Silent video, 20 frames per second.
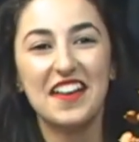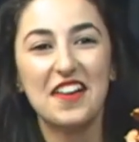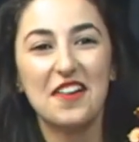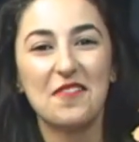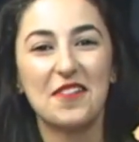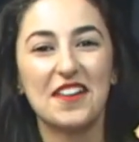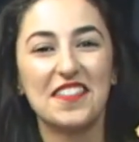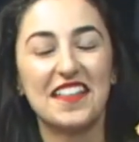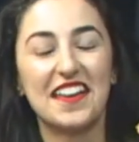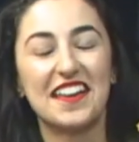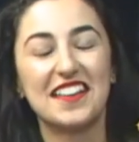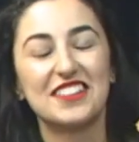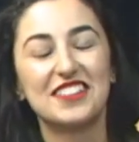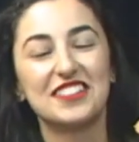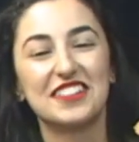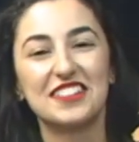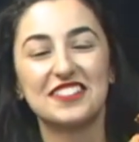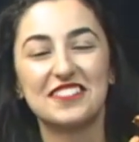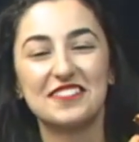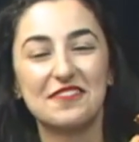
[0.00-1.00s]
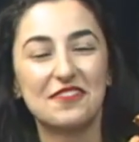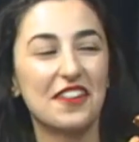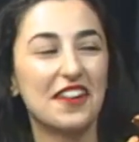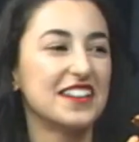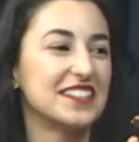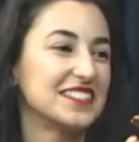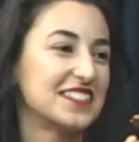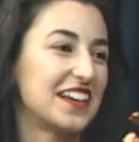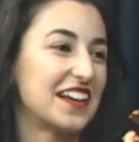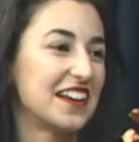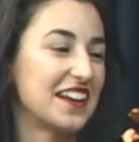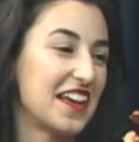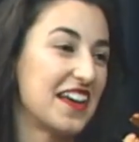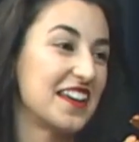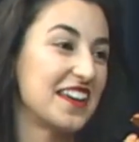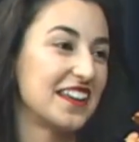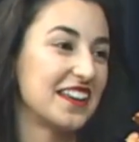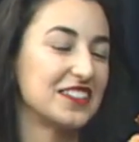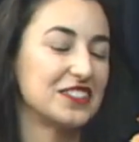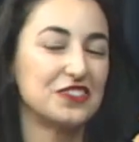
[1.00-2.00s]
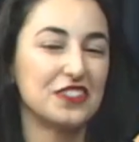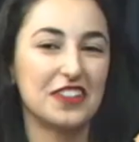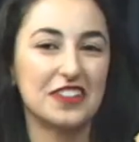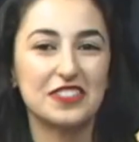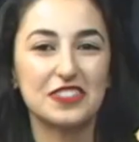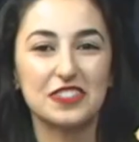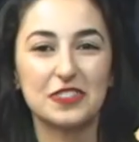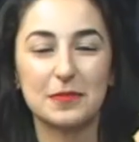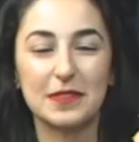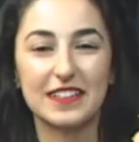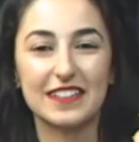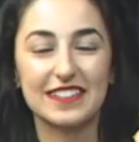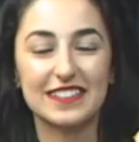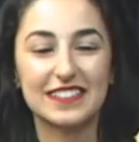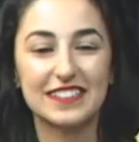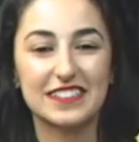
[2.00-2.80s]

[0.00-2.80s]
when their children first start learning a string instrument.